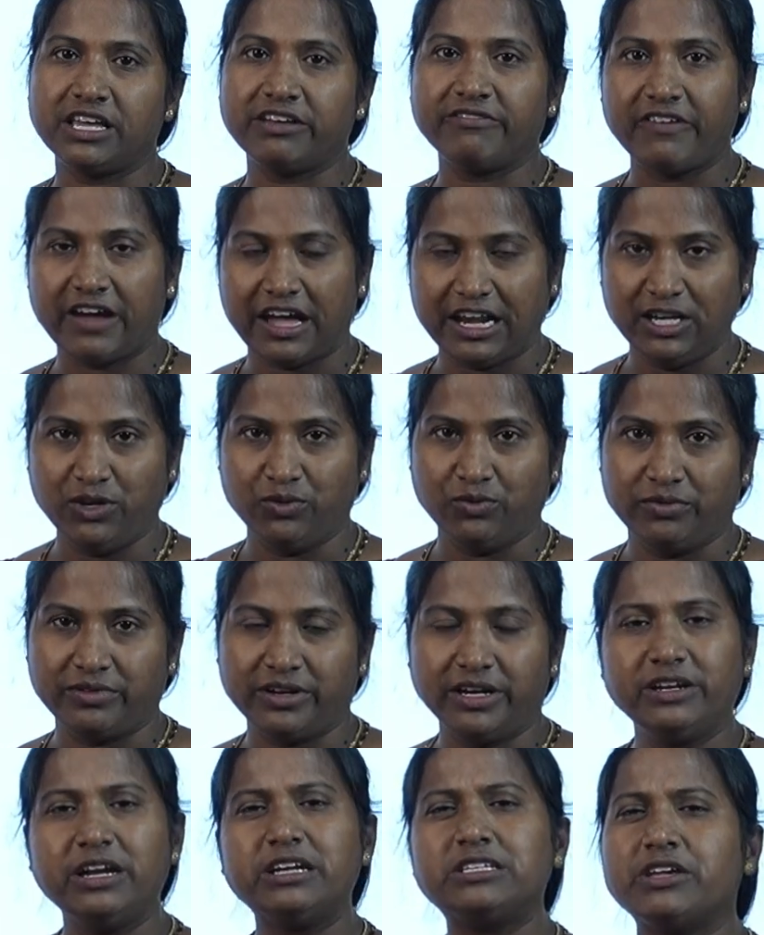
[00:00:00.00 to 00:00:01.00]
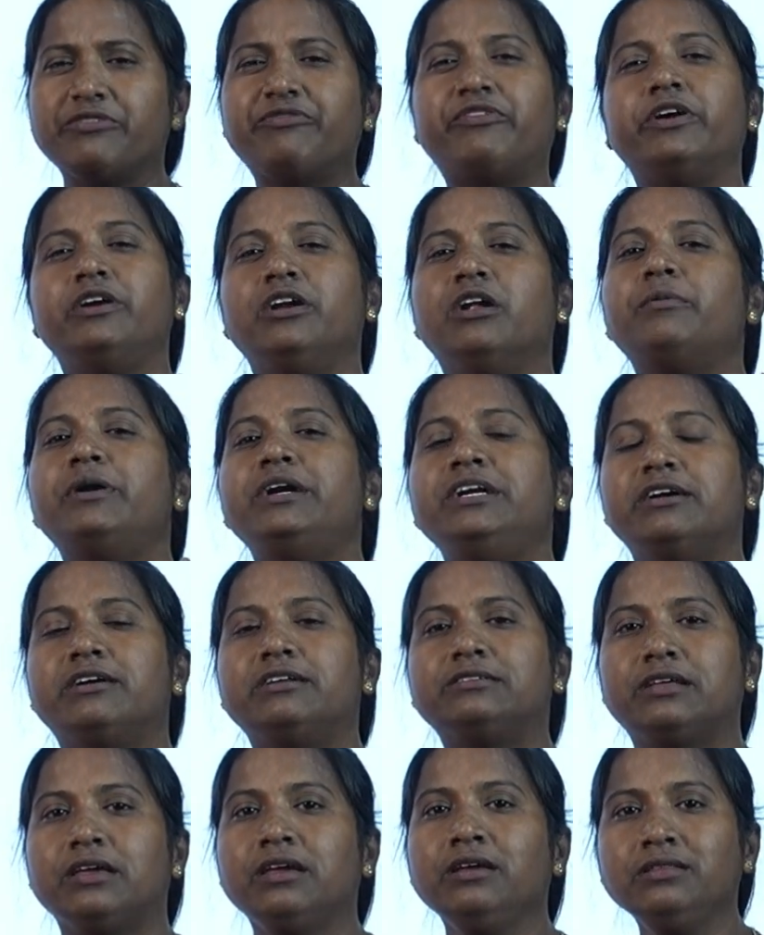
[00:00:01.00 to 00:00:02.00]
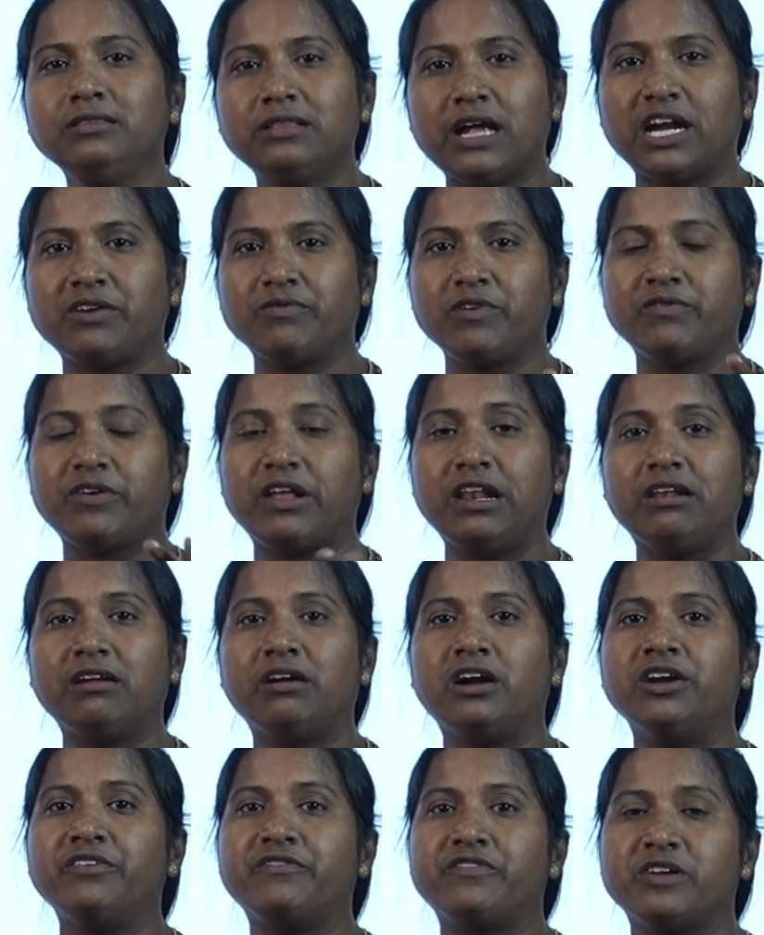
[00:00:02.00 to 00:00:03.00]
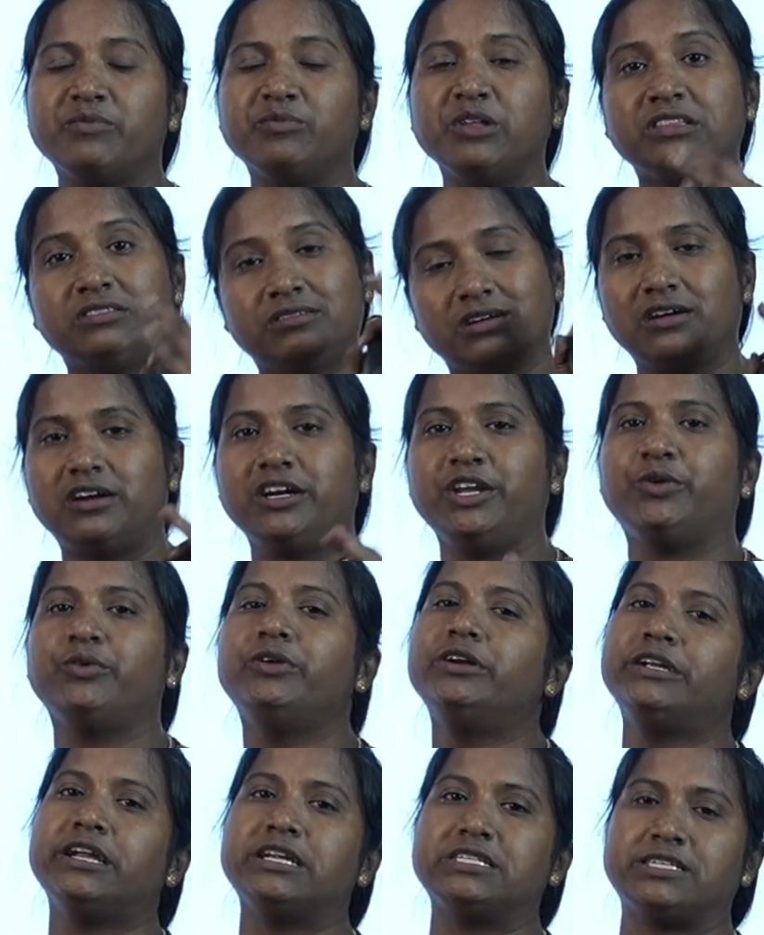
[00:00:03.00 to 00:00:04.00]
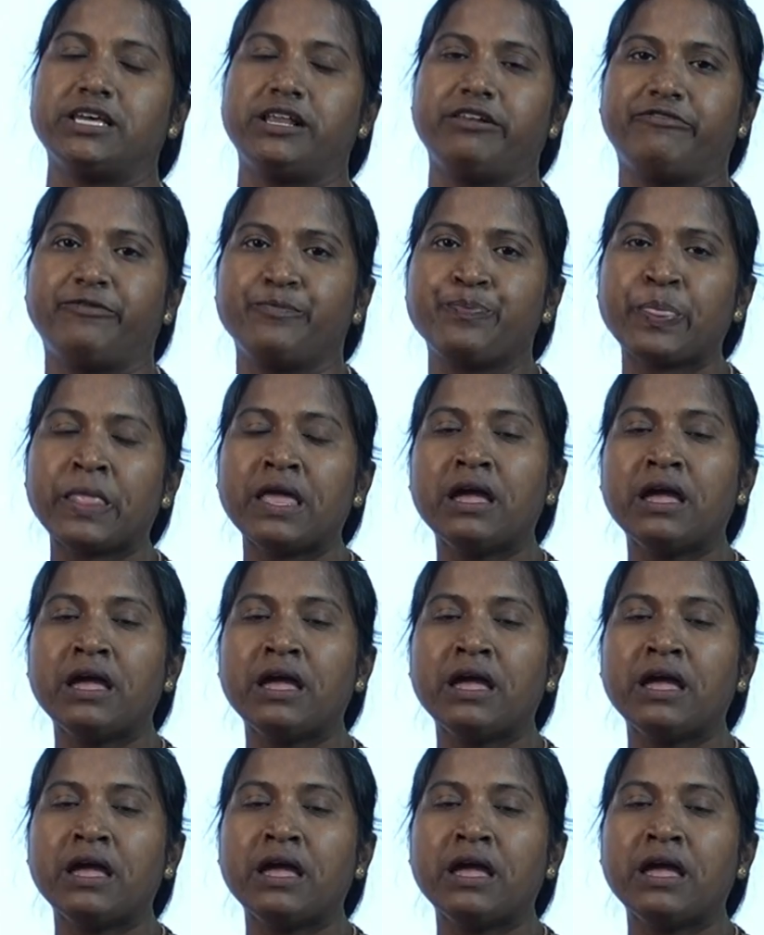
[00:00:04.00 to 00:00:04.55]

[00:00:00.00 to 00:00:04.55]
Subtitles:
a value, right? It's a fundamental thing that we will learn from the third unit itself.